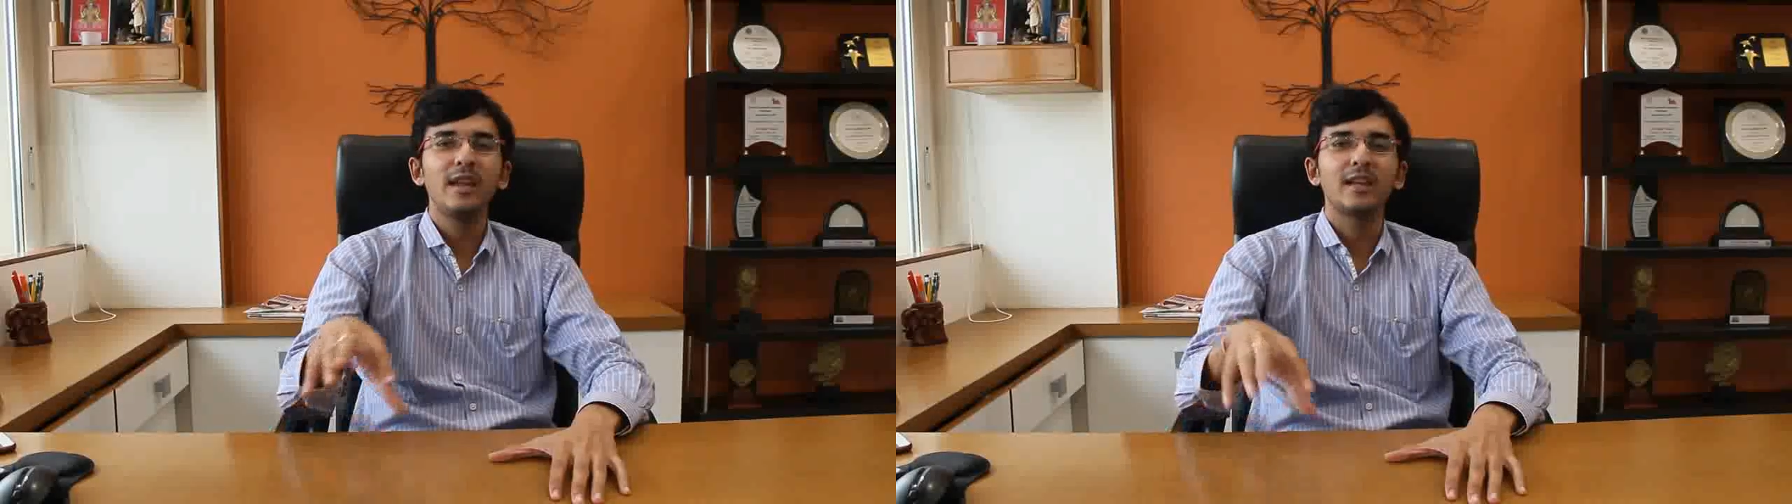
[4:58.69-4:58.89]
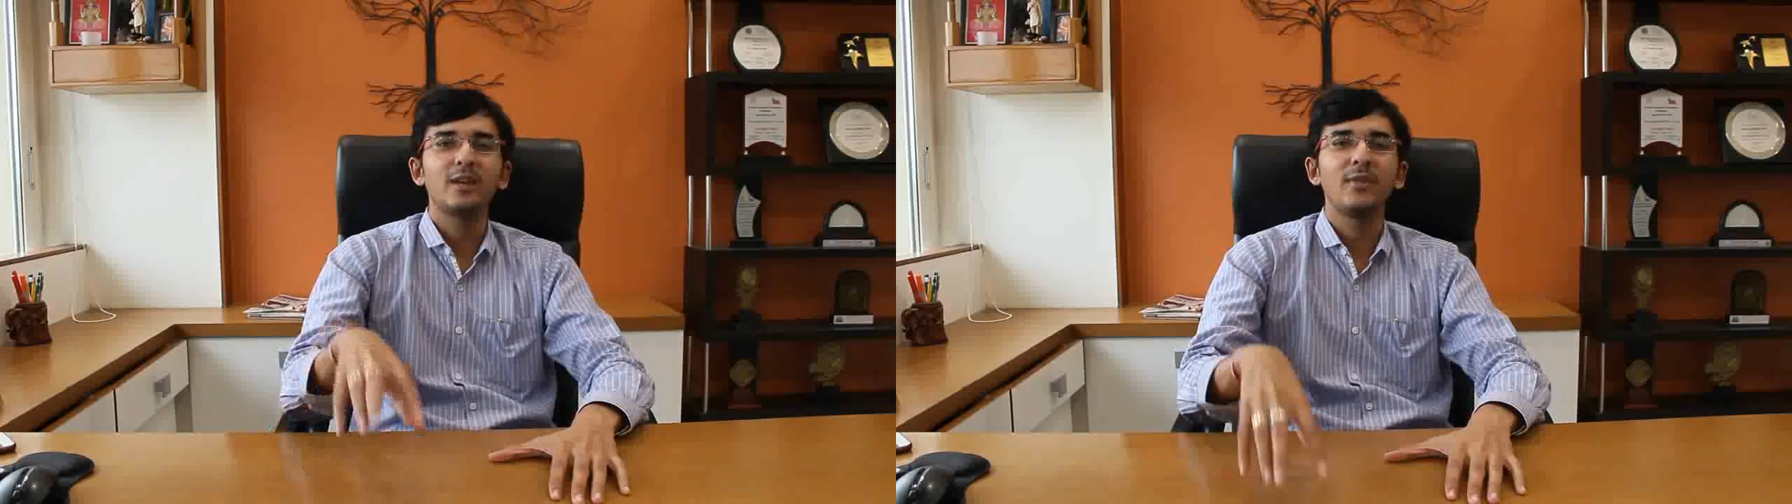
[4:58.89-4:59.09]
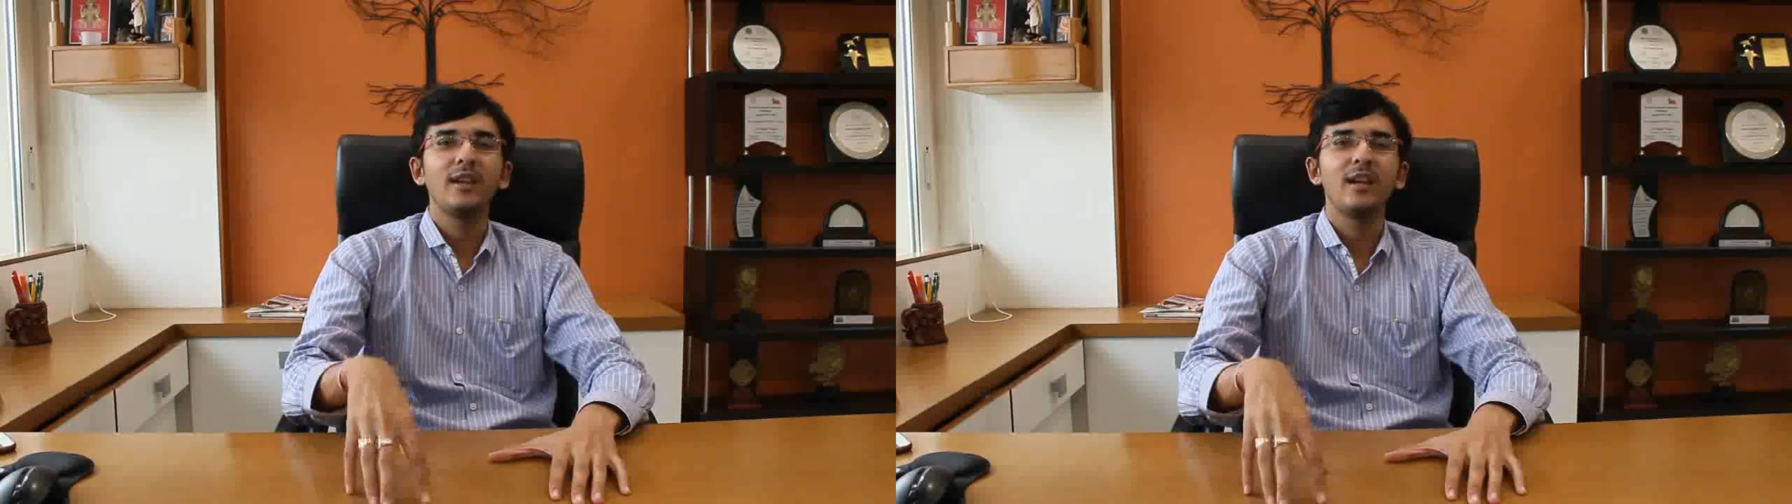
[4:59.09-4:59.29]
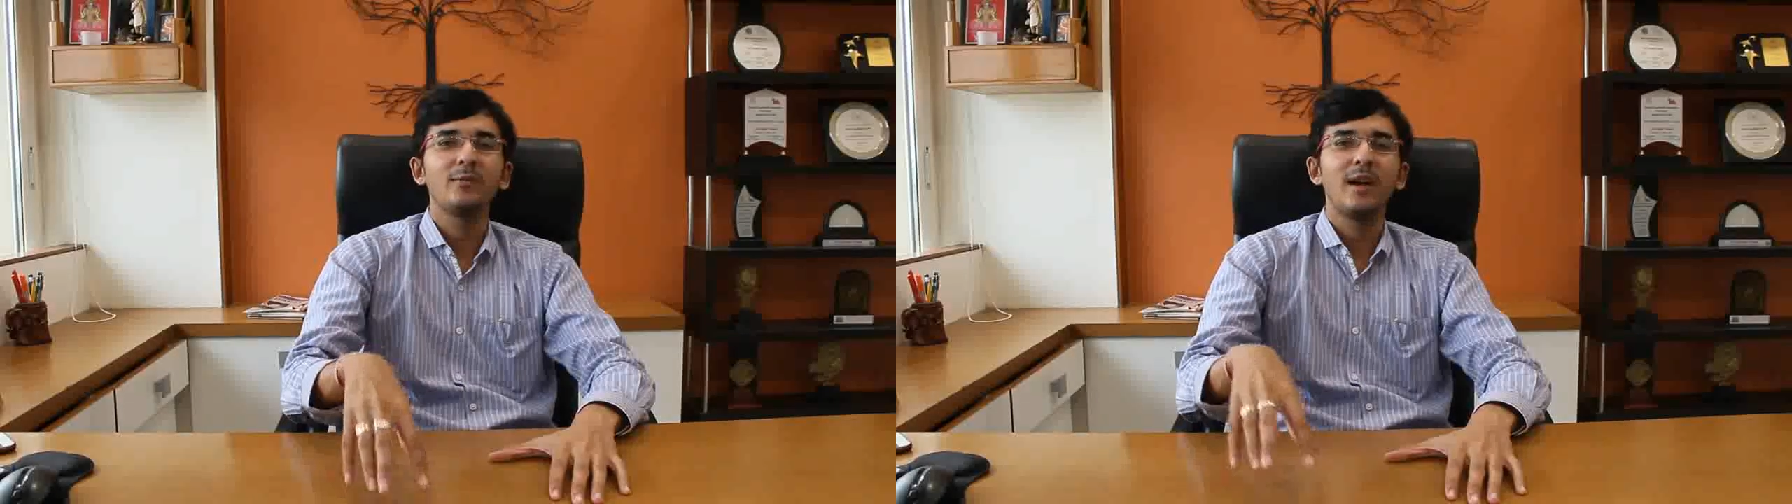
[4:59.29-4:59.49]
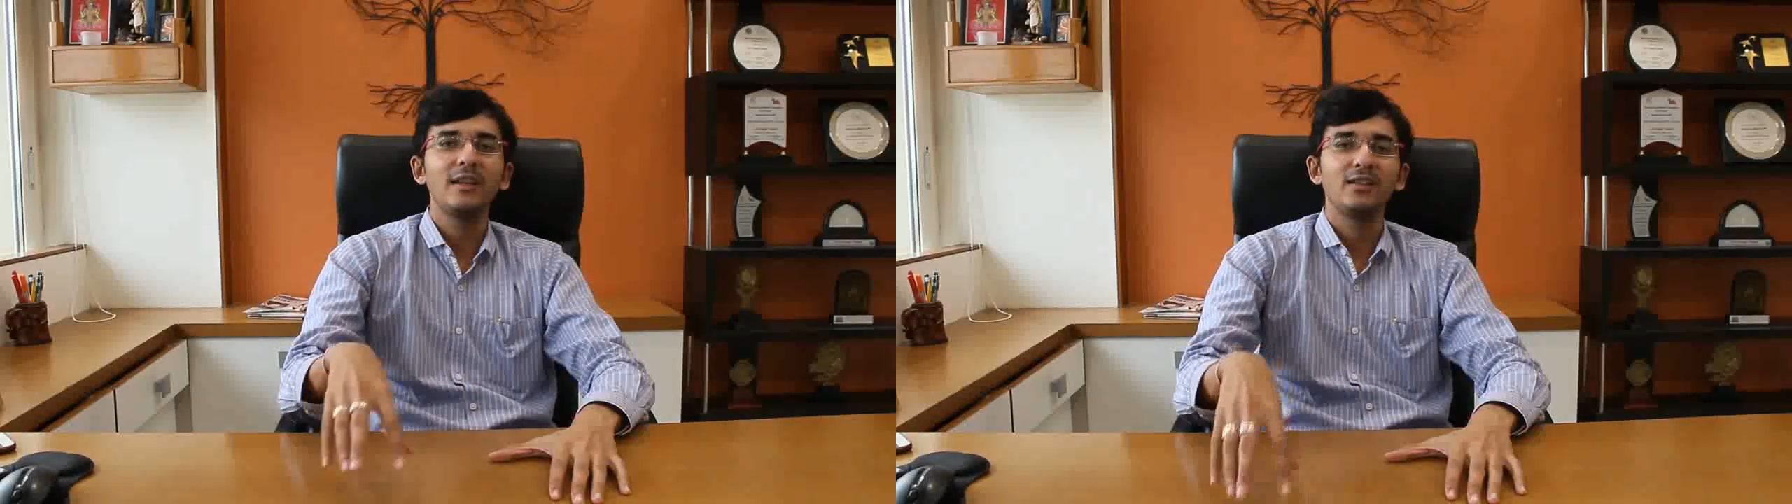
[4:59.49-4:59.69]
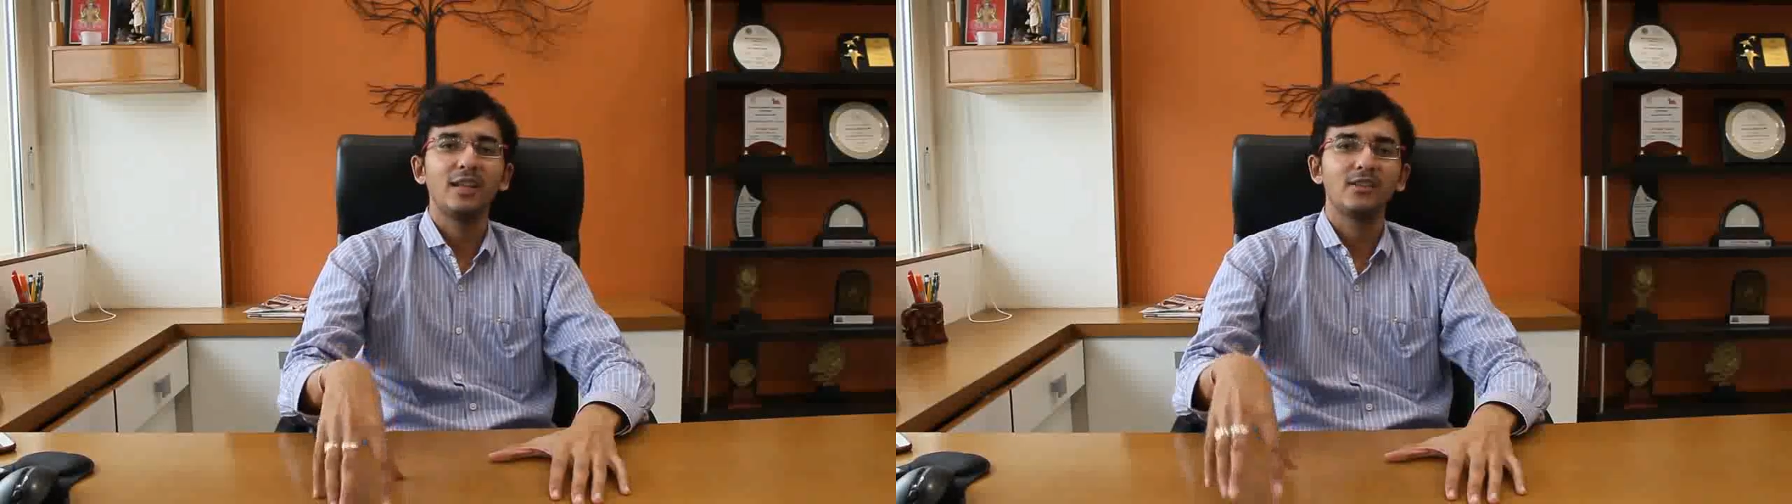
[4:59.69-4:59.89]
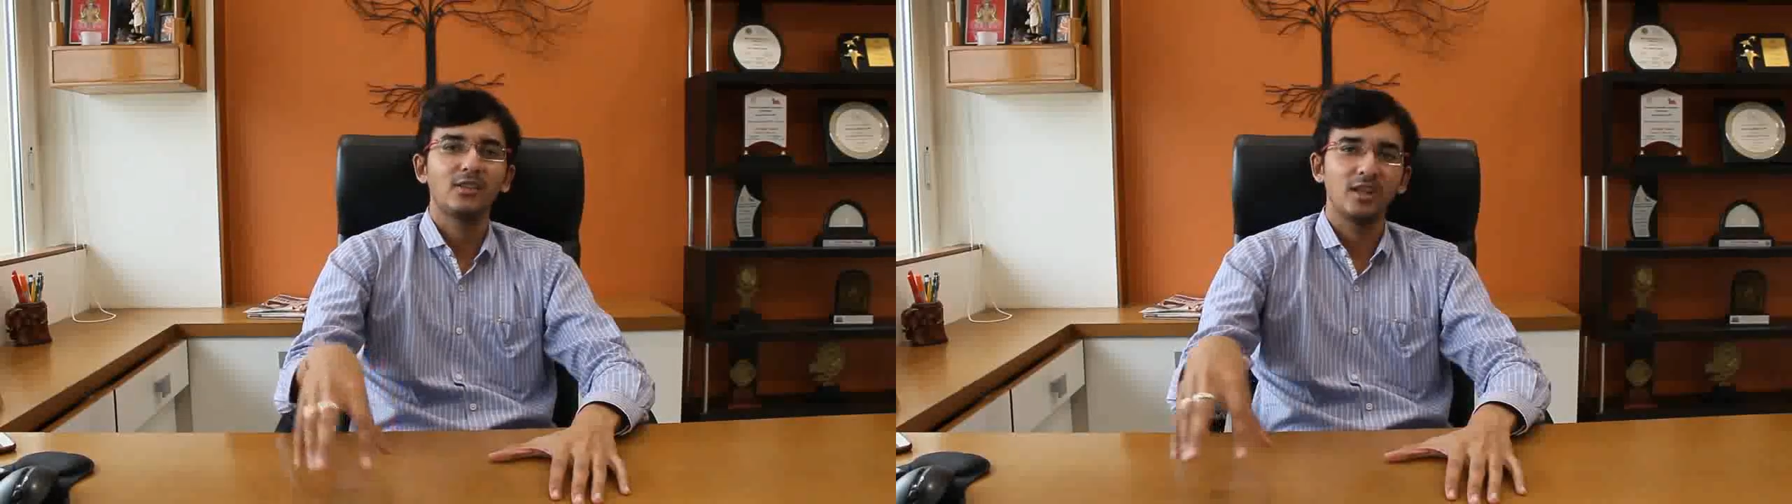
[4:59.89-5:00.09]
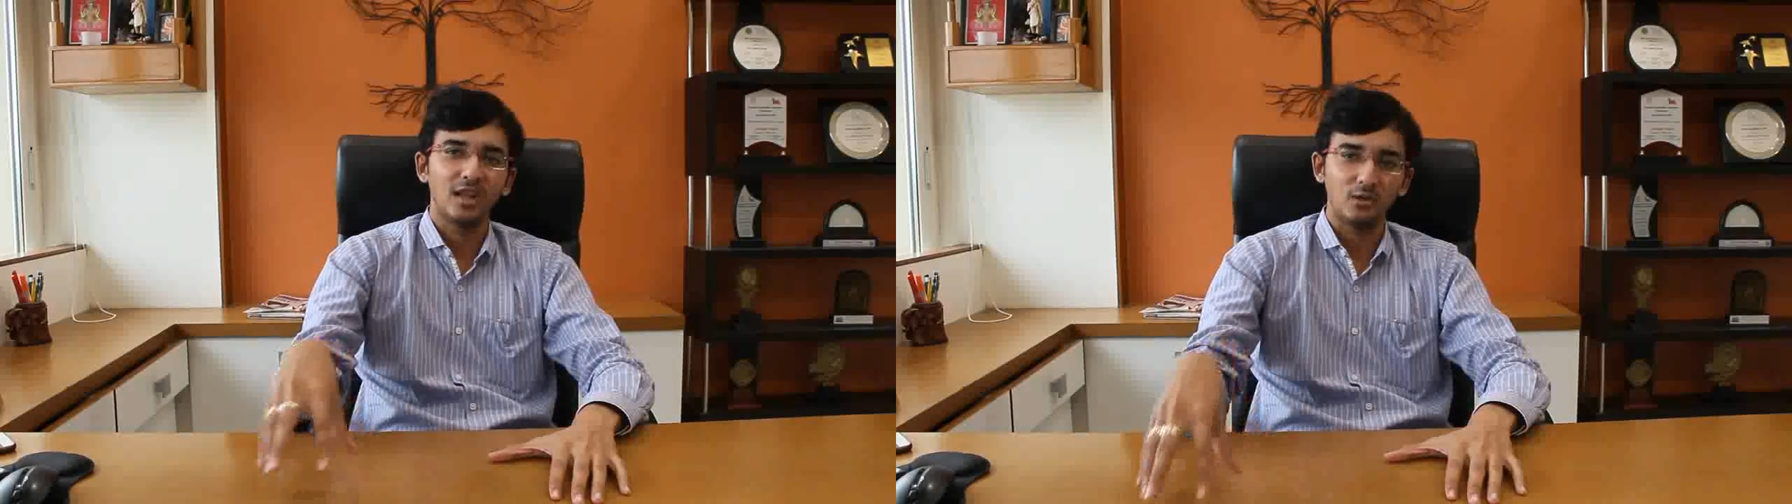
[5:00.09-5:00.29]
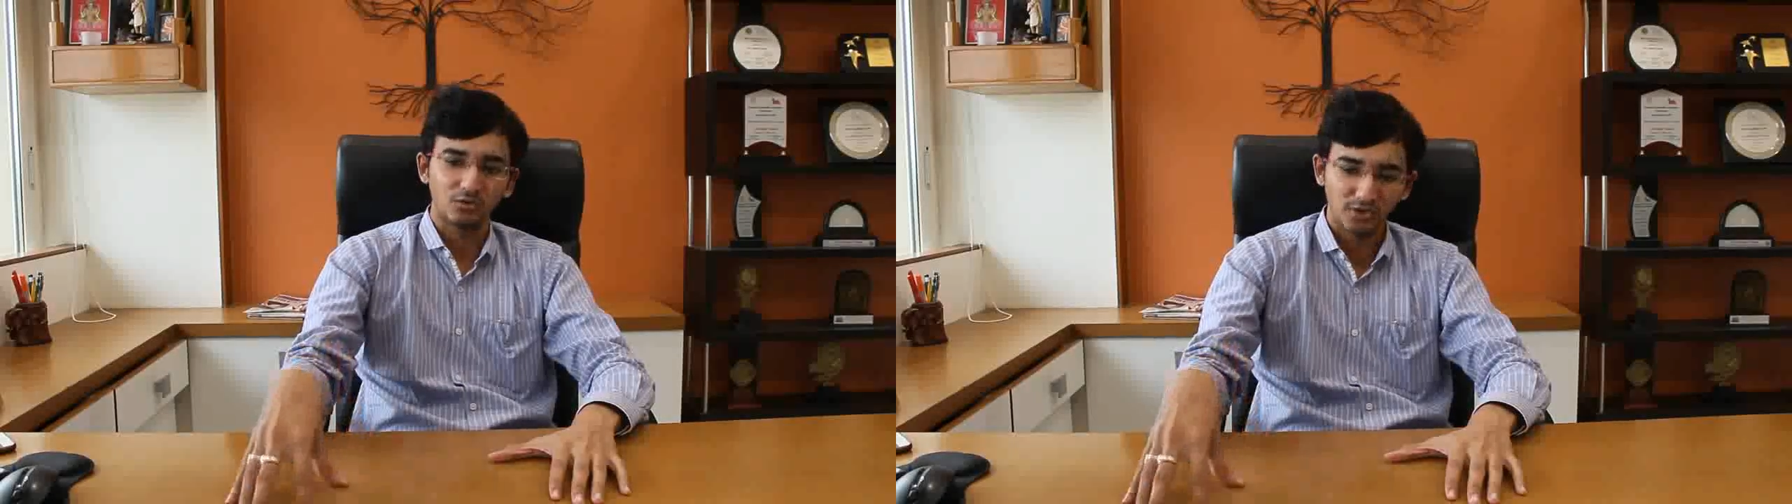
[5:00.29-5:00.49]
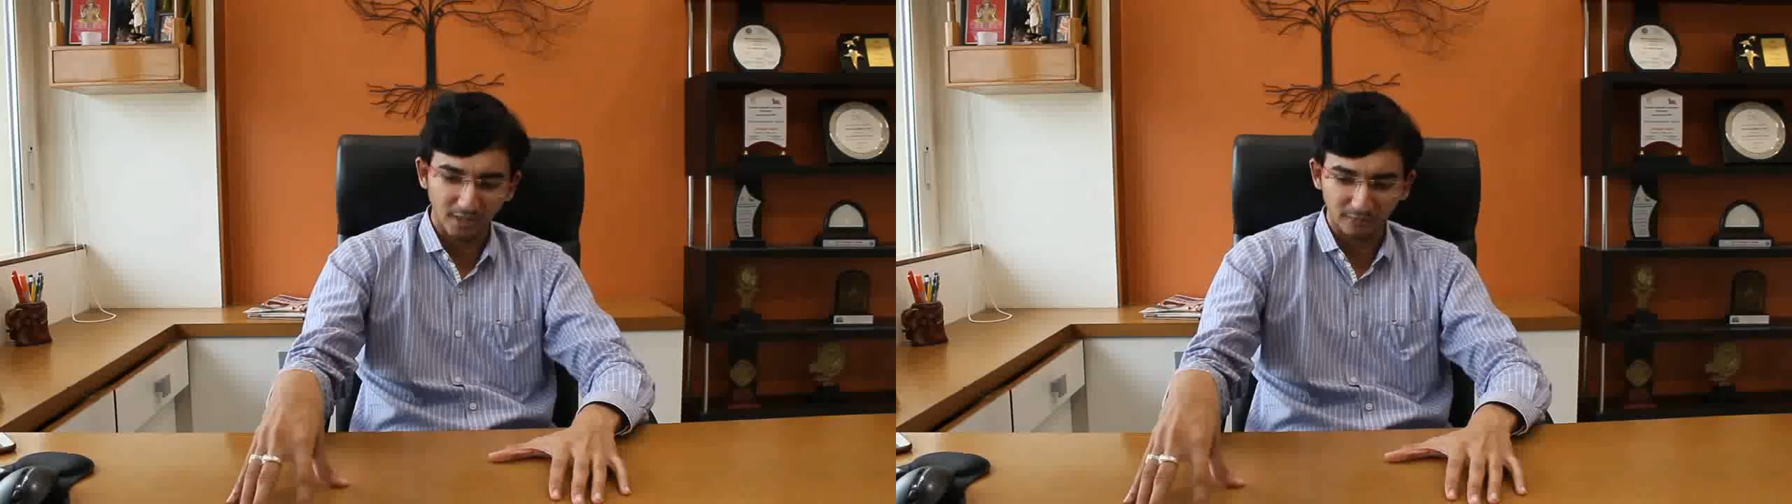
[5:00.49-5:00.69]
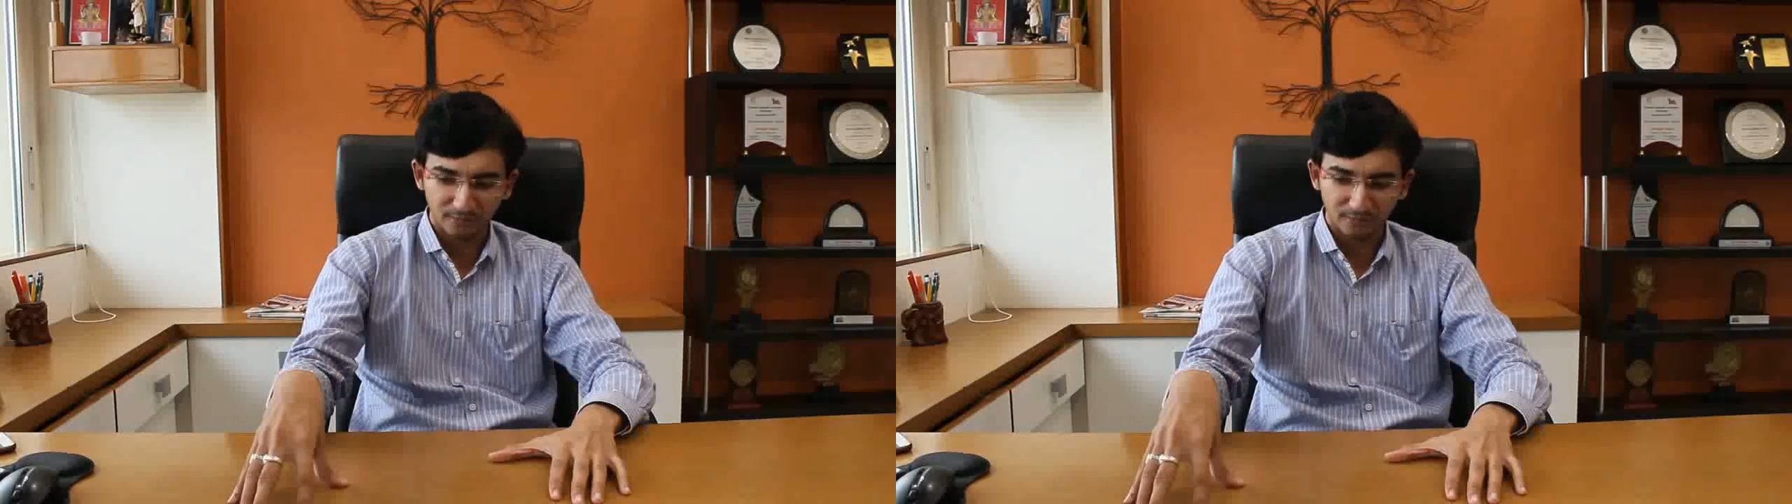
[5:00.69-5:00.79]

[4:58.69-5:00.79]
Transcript: recommended by GST Council,